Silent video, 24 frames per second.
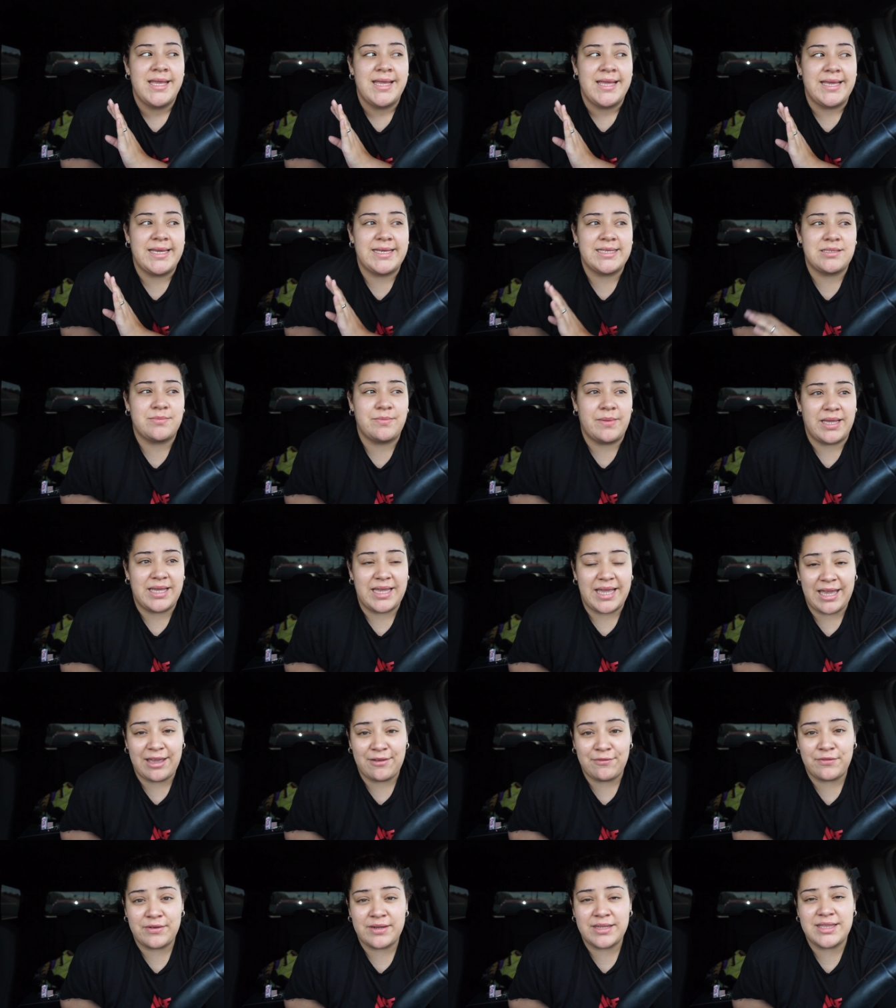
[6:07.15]
is my
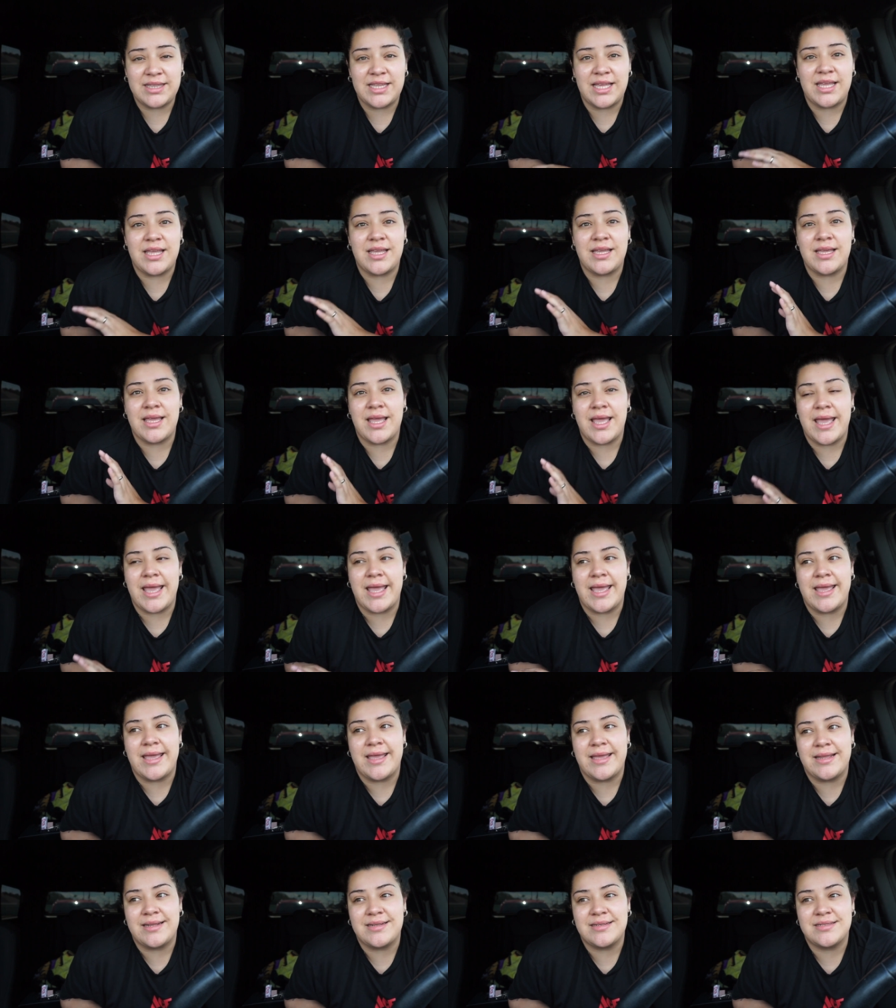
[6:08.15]
everything,
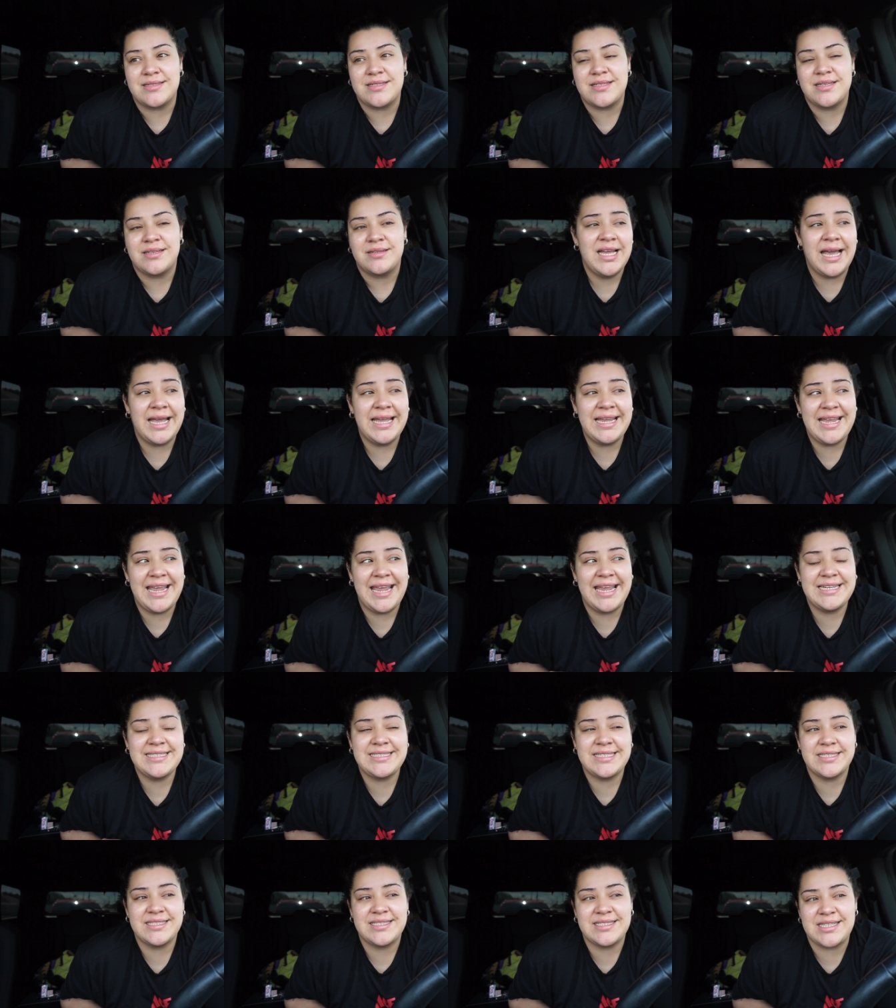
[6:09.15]
and I
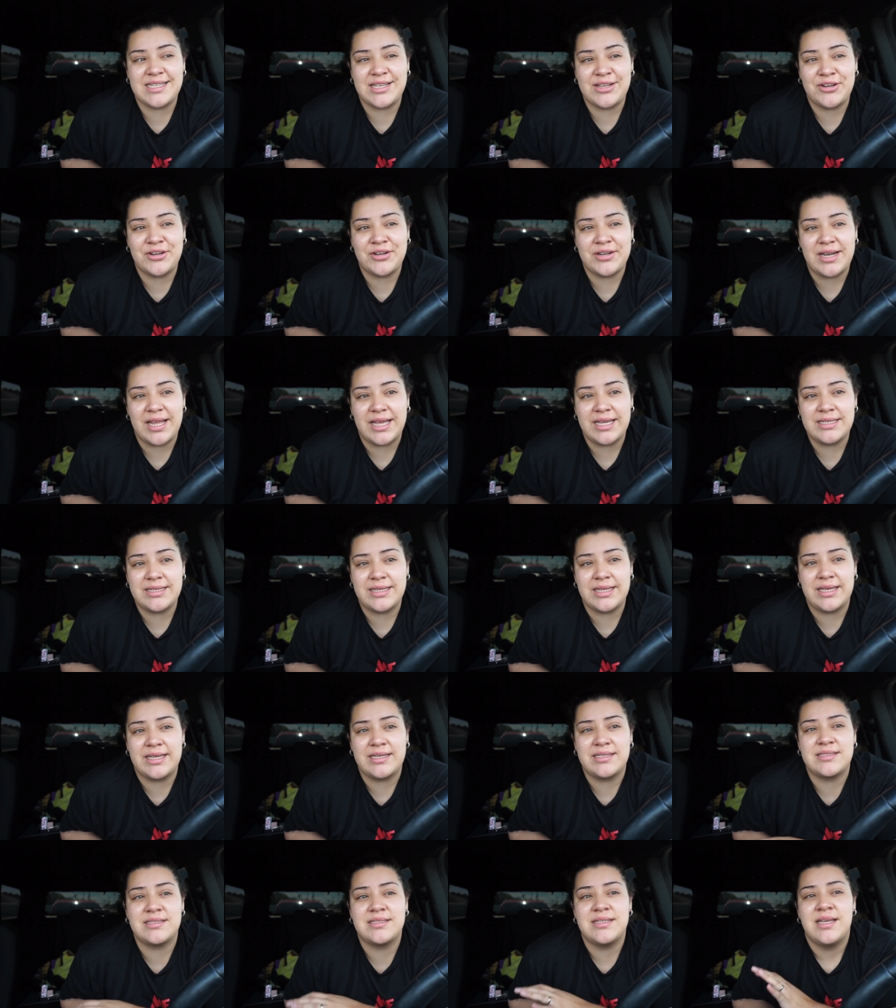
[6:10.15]
hate to see her like
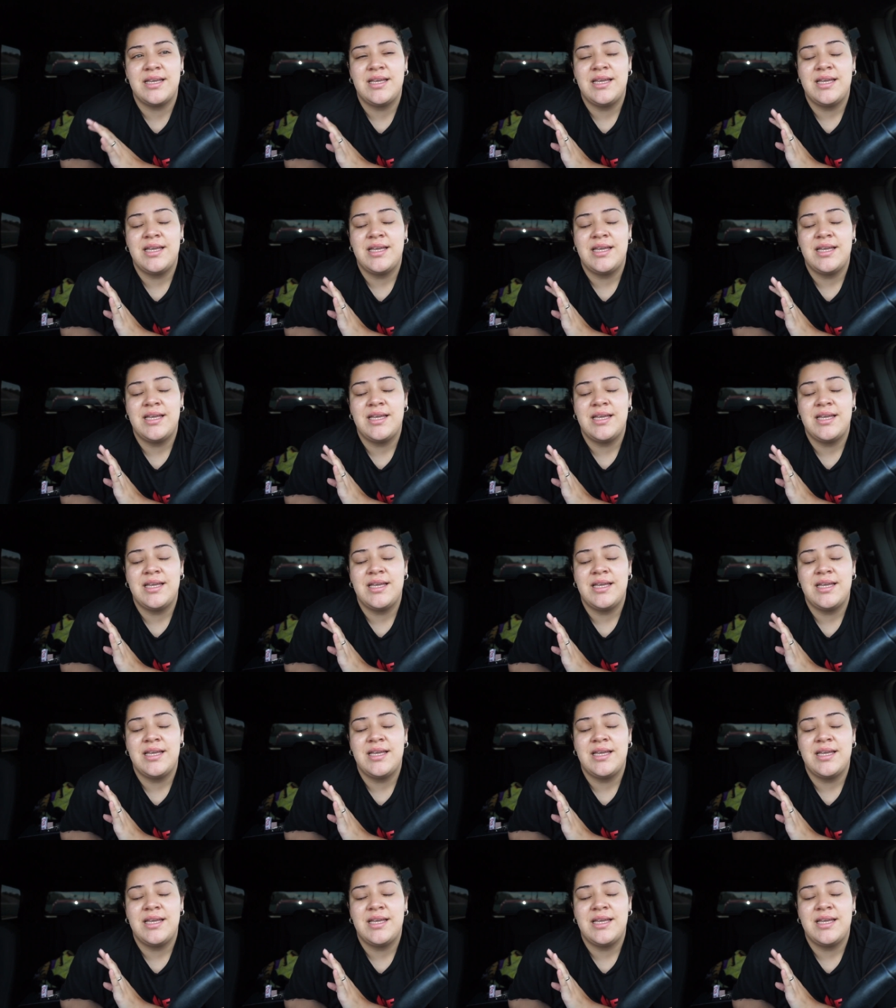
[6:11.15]
this.